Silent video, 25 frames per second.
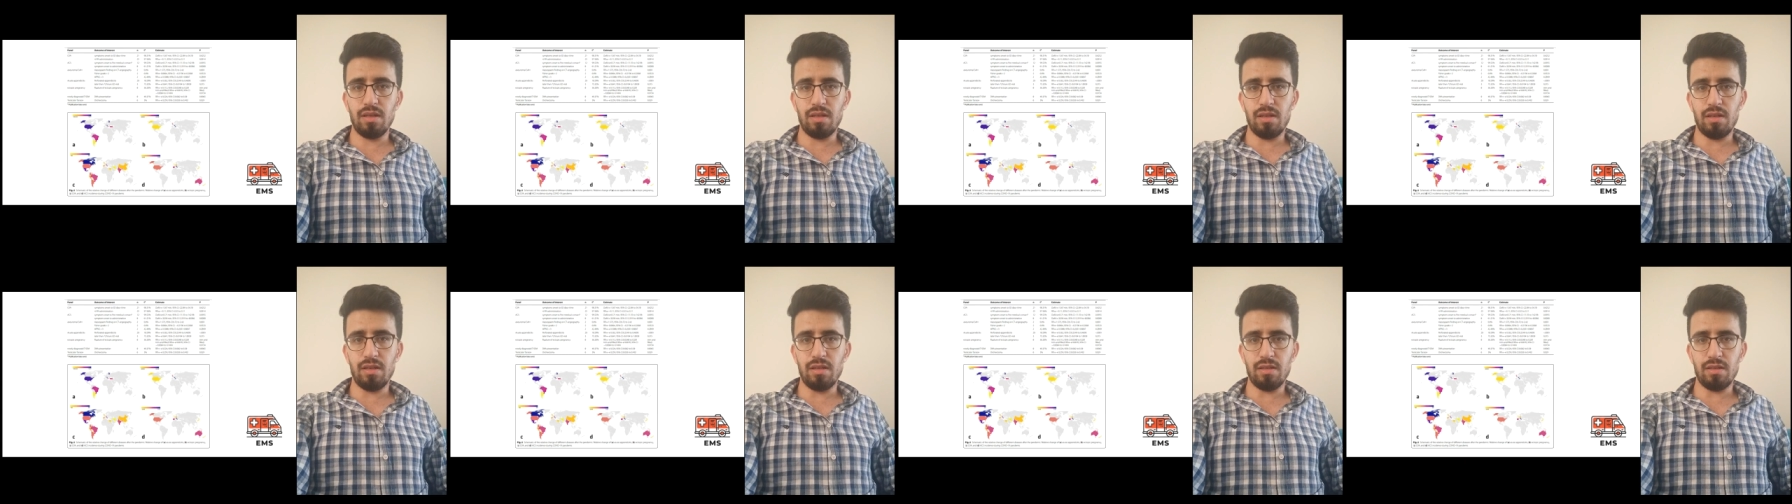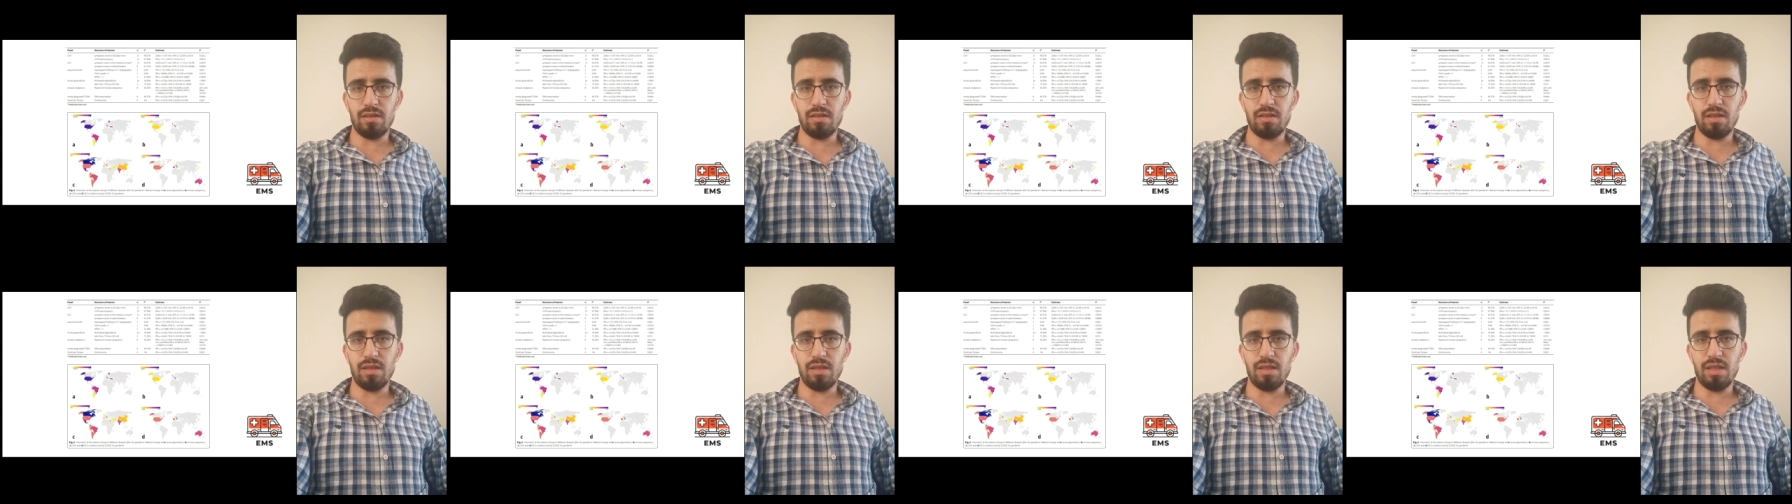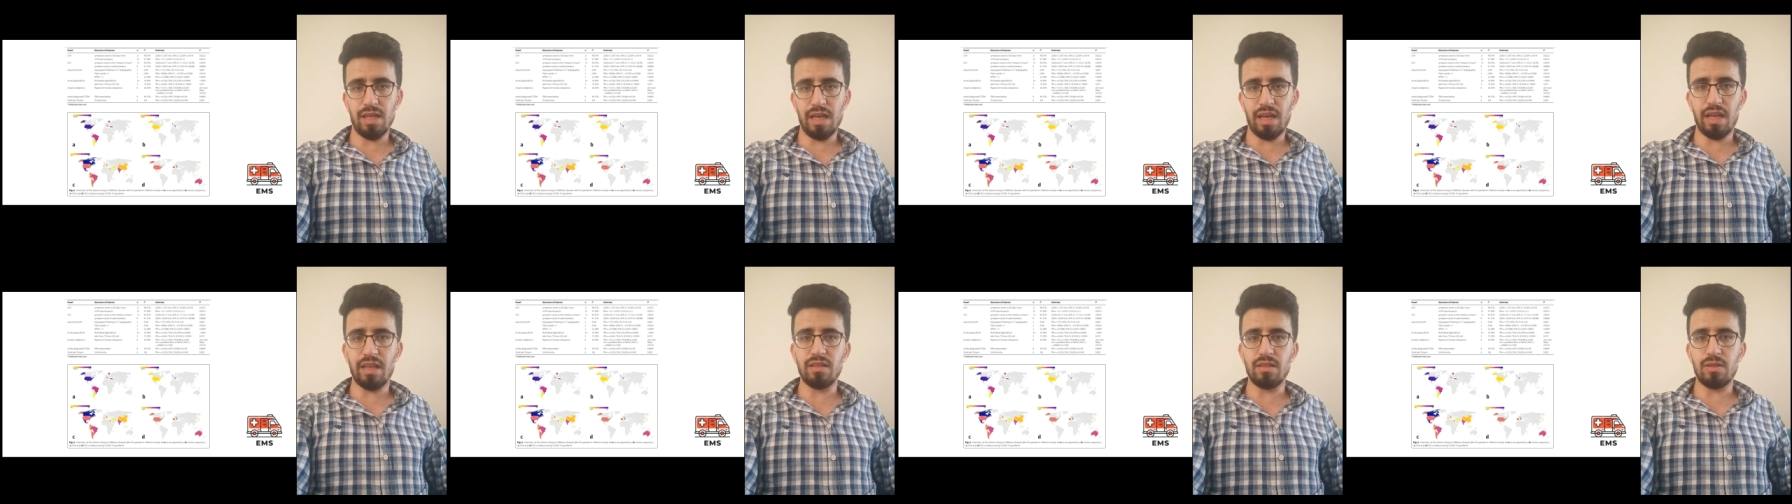in
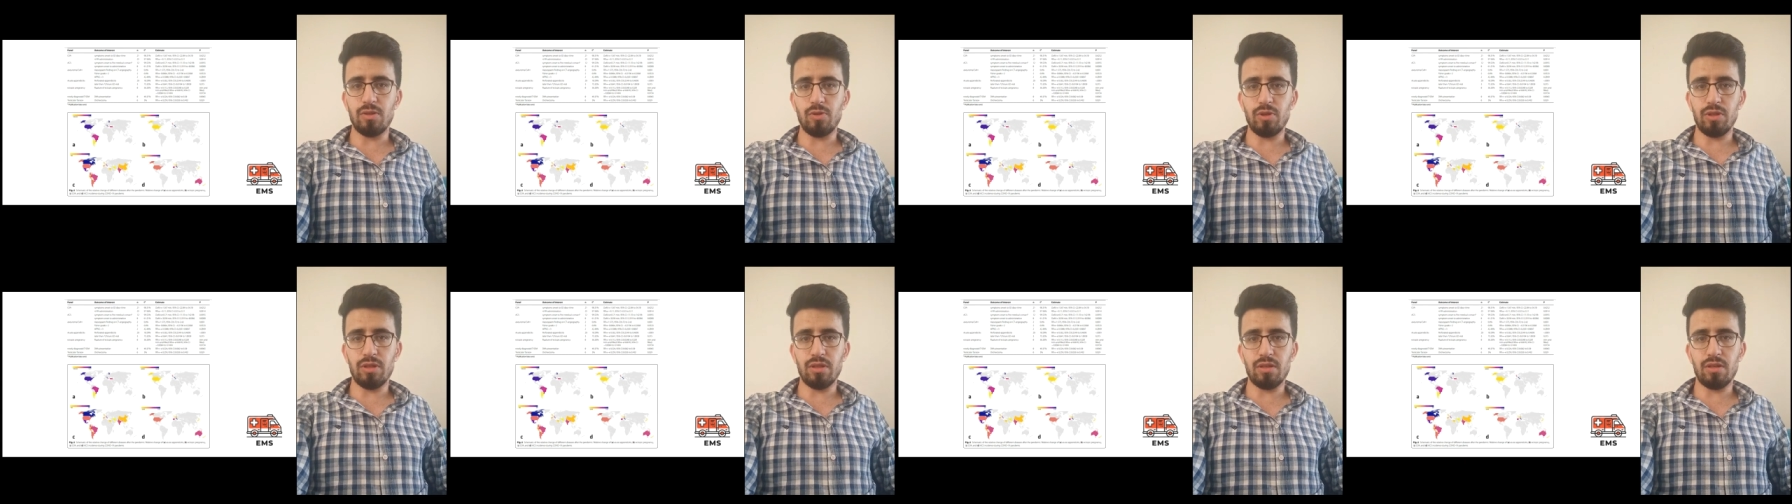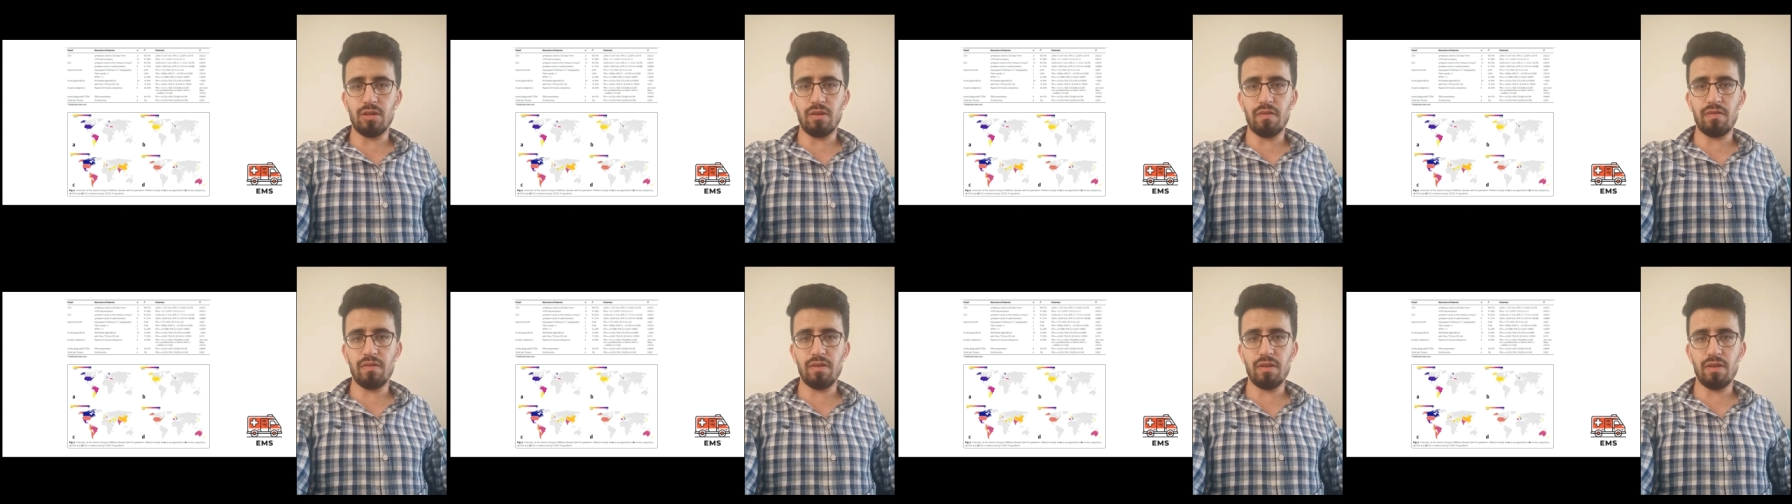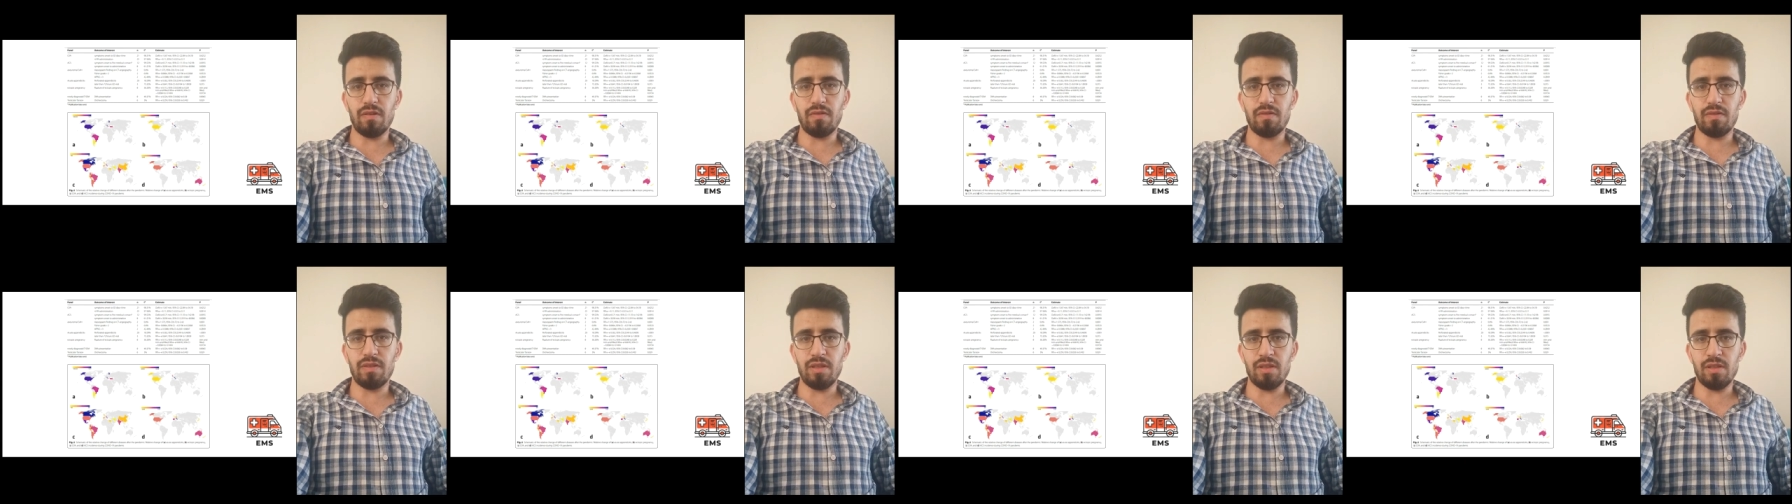CT
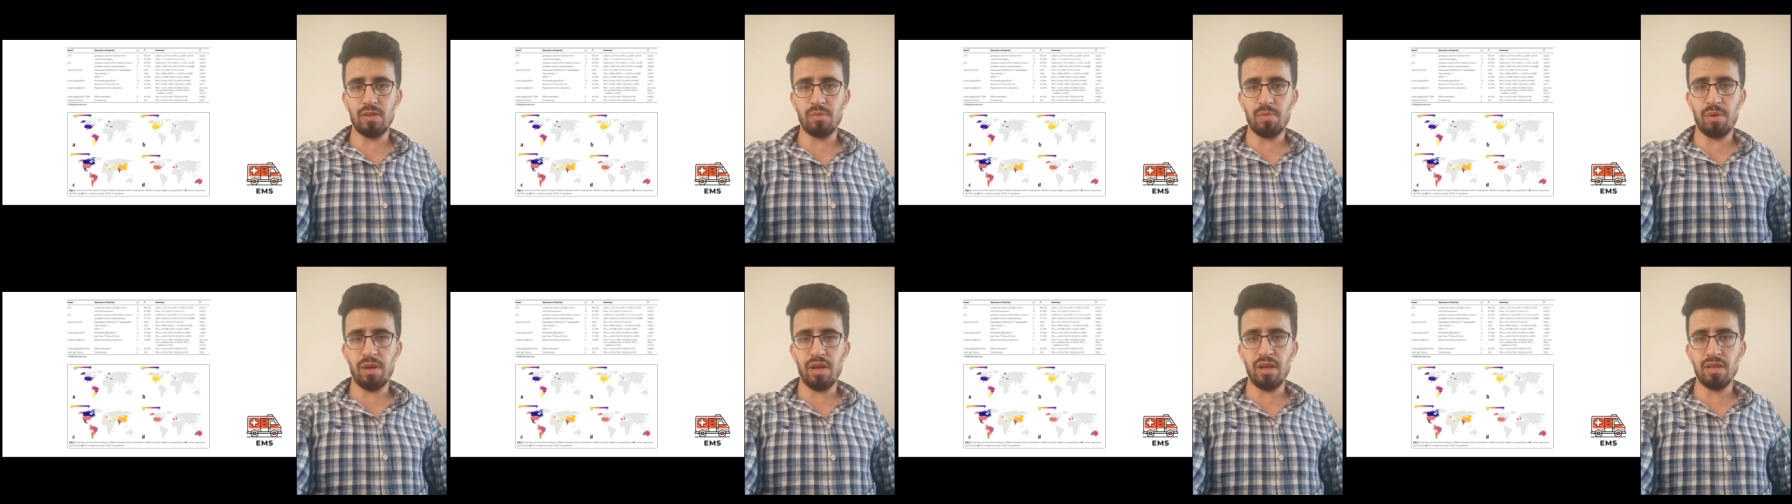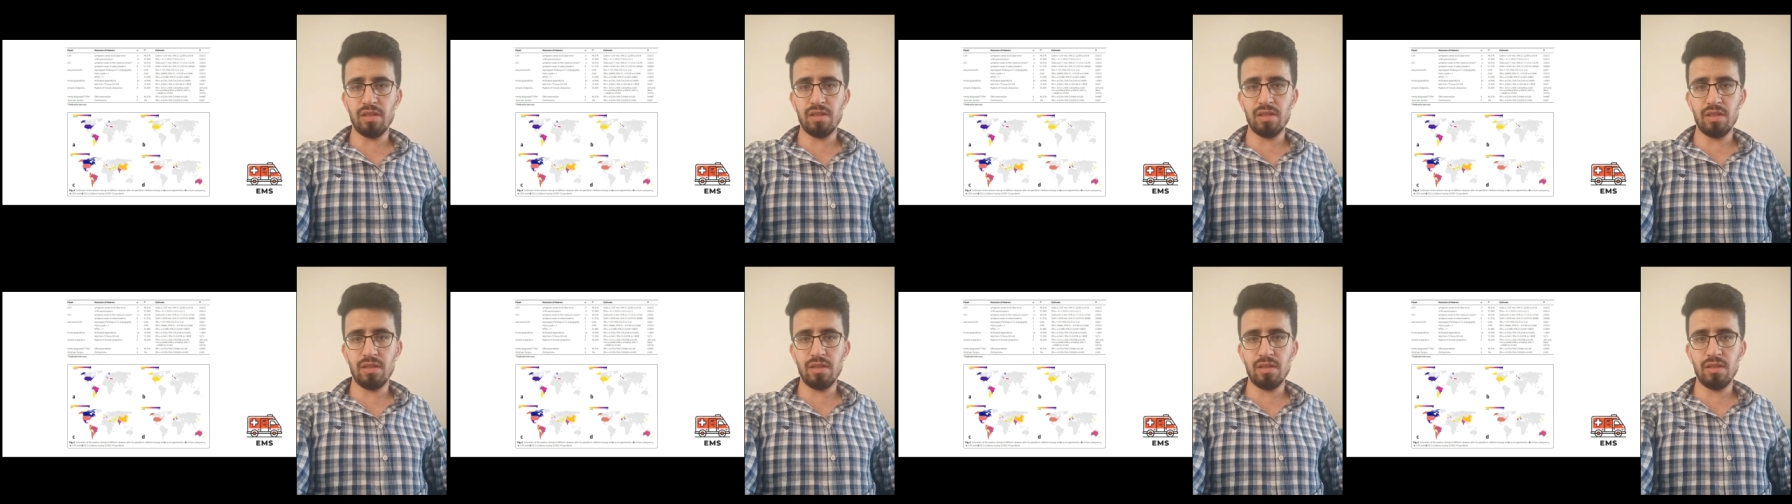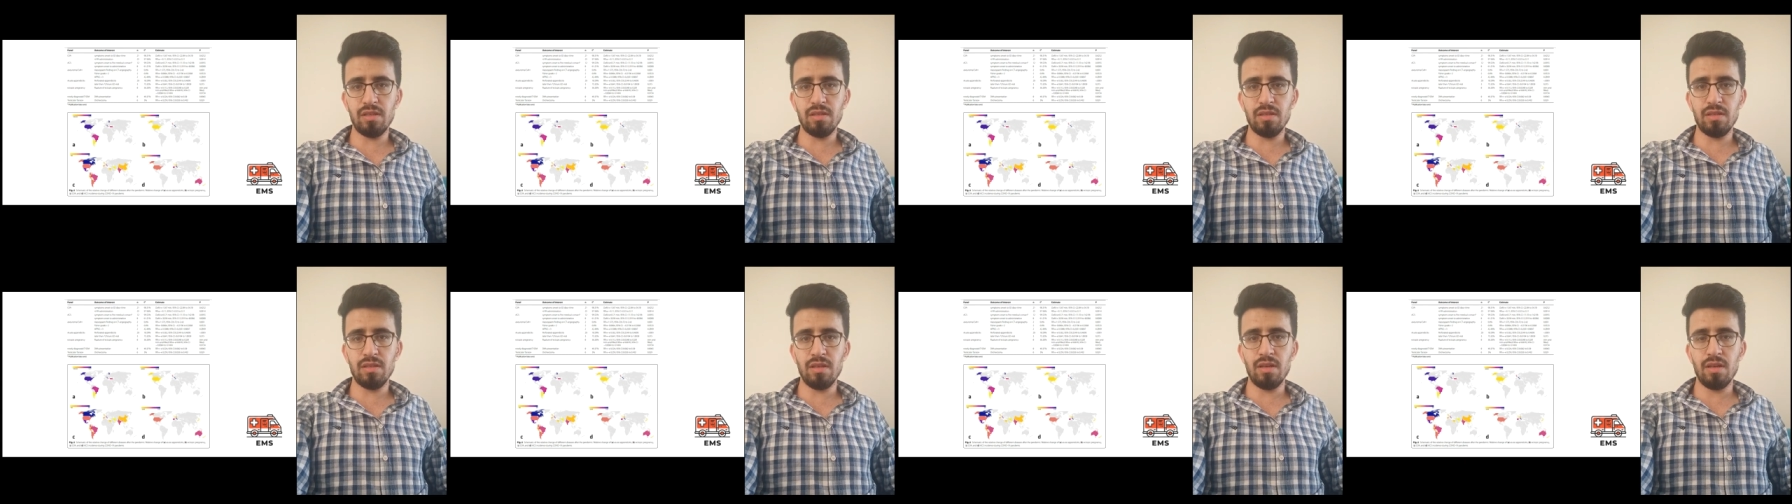angiography of these
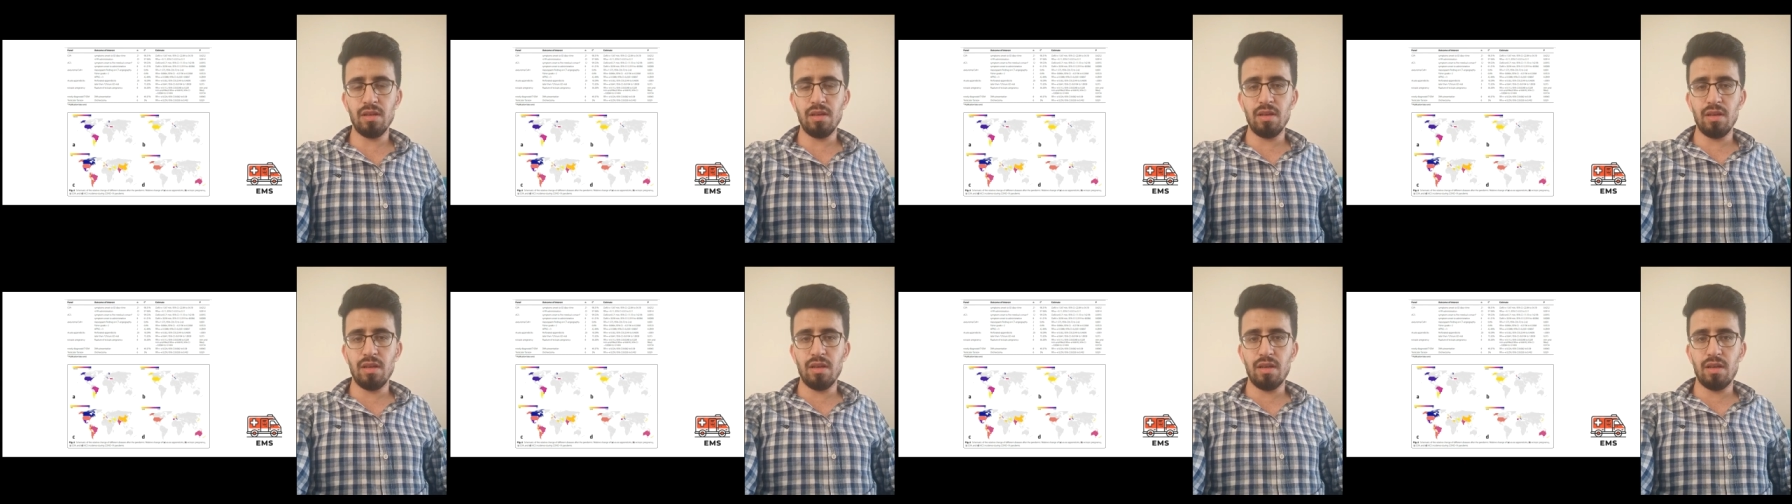patients.